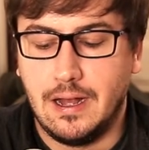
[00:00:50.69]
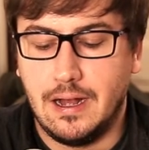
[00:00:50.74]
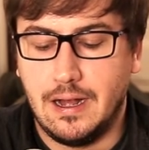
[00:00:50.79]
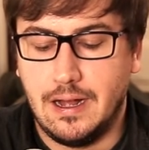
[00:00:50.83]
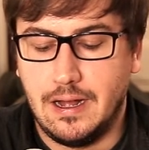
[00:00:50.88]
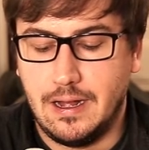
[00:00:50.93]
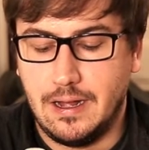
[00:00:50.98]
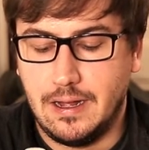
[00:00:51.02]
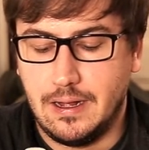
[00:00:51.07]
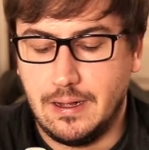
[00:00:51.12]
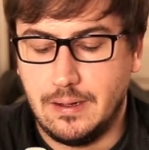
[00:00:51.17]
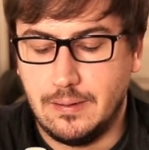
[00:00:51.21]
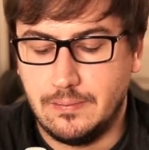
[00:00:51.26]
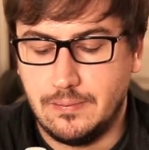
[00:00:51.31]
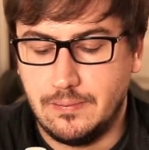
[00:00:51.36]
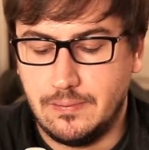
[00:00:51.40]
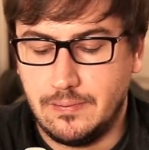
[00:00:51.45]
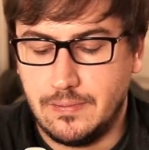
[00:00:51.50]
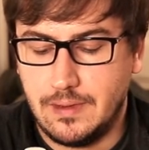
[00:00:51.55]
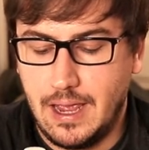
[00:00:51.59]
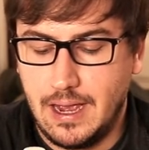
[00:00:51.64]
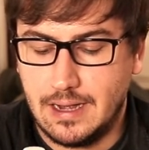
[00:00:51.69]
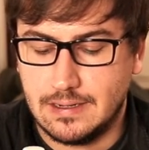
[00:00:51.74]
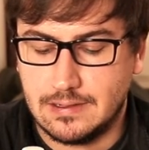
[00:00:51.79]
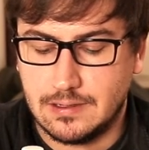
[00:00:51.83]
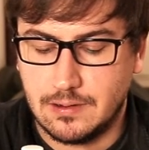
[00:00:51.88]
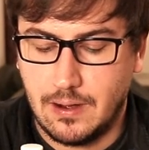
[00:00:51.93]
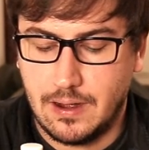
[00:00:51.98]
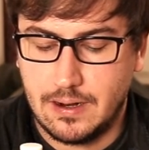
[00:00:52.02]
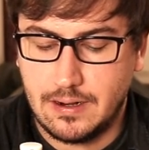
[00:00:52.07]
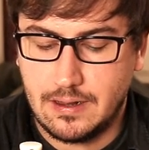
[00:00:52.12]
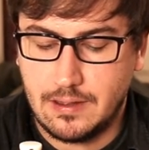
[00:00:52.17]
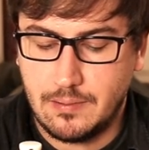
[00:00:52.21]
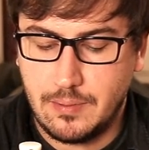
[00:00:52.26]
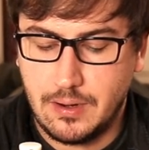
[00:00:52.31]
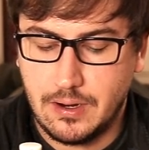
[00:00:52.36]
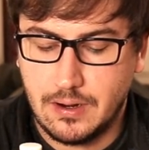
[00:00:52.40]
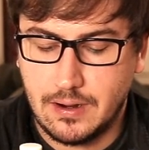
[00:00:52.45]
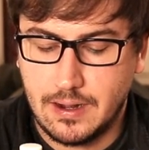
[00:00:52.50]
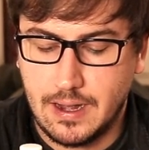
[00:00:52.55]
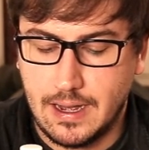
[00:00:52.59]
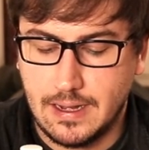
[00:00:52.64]
Um, yeah, so on to the
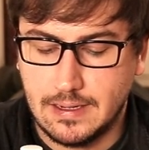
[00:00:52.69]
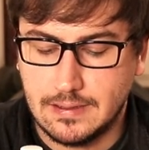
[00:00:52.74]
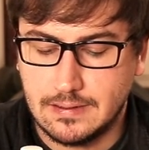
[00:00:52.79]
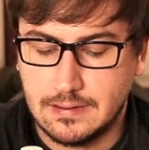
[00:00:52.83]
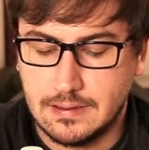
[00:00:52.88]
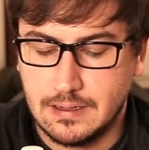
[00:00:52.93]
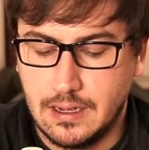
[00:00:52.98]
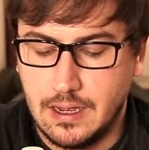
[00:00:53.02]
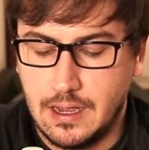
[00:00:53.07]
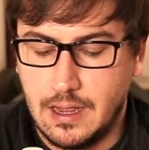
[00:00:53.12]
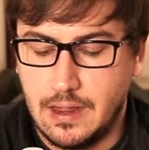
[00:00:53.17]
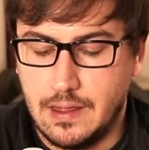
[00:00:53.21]
beer, guys.